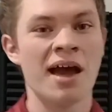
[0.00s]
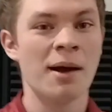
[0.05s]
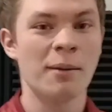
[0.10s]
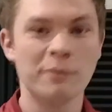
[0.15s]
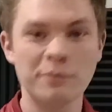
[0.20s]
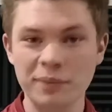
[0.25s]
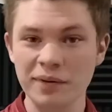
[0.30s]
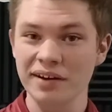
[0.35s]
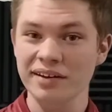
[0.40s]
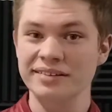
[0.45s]

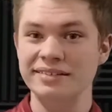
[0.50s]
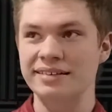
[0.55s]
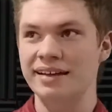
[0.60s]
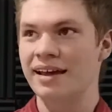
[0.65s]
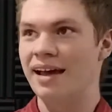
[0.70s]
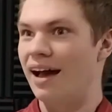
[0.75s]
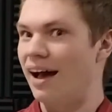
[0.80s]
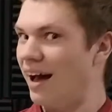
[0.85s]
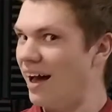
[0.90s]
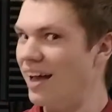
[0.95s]
but
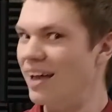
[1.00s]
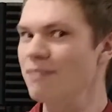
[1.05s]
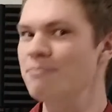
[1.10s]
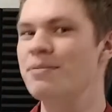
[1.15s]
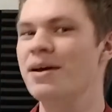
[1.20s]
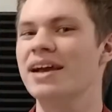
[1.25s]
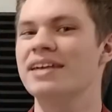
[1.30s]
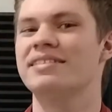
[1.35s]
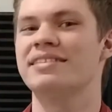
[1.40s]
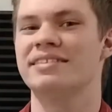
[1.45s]
I
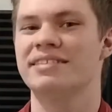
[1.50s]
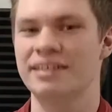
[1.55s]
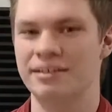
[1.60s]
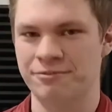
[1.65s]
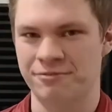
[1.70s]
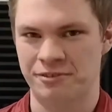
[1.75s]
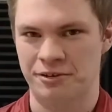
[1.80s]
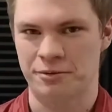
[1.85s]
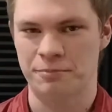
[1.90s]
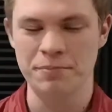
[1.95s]
beg to
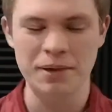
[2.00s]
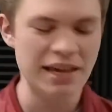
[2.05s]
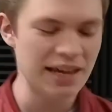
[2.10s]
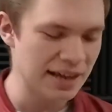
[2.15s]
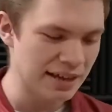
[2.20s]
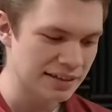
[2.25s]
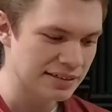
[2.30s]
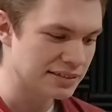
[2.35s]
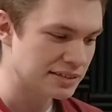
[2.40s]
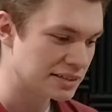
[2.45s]
differ
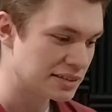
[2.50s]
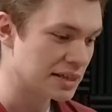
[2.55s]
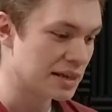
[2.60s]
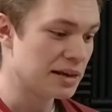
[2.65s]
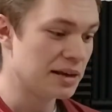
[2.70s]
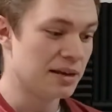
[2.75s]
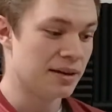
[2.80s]
because,